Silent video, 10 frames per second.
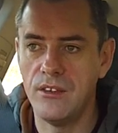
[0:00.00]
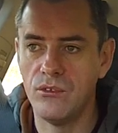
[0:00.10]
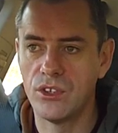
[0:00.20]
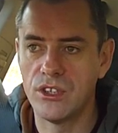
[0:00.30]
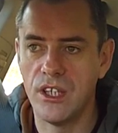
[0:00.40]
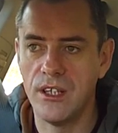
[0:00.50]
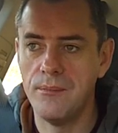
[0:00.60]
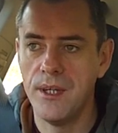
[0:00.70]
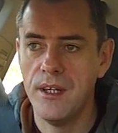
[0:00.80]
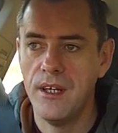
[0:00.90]
Russelheim.
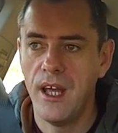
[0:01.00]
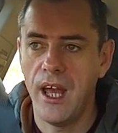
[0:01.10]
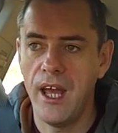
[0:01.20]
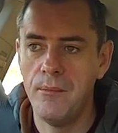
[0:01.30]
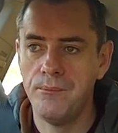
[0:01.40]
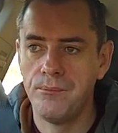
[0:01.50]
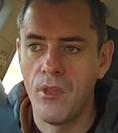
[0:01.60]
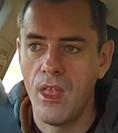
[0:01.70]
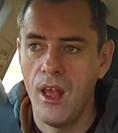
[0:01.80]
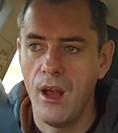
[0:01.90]

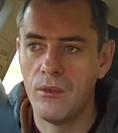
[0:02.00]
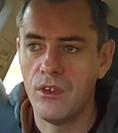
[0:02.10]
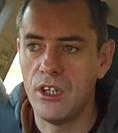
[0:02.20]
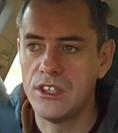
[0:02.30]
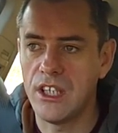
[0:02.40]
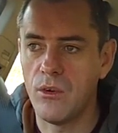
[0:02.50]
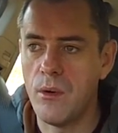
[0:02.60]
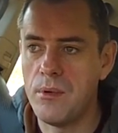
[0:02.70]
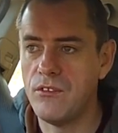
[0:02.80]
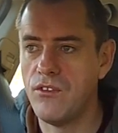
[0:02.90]
And we're going to stick a
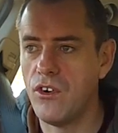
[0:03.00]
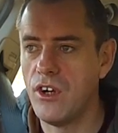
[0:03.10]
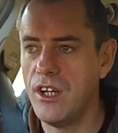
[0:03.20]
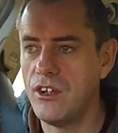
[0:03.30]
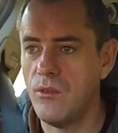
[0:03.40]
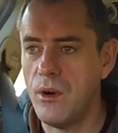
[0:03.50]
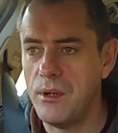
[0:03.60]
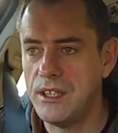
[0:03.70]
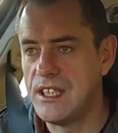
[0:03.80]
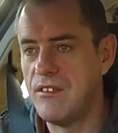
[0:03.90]
1.4 litre, a
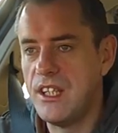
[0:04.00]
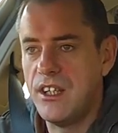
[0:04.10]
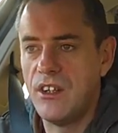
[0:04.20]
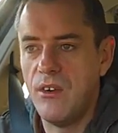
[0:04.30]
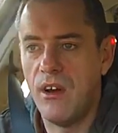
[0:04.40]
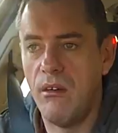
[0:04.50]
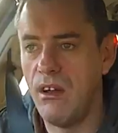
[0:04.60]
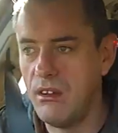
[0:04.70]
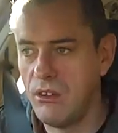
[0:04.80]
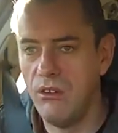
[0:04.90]
1.7 litre, a
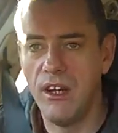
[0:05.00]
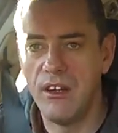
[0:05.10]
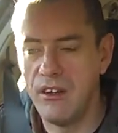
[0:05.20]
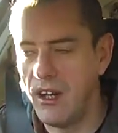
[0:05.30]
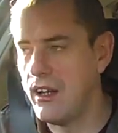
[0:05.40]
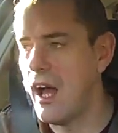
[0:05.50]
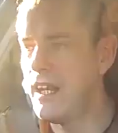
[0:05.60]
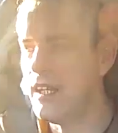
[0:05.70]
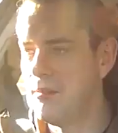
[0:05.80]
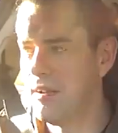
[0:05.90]
1.2 litre,
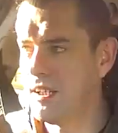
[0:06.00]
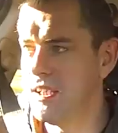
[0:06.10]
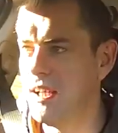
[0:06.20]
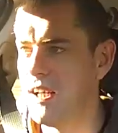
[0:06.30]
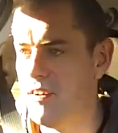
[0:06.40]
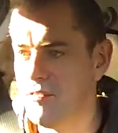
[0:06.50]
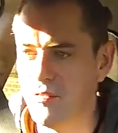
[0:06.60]
anything we can think of.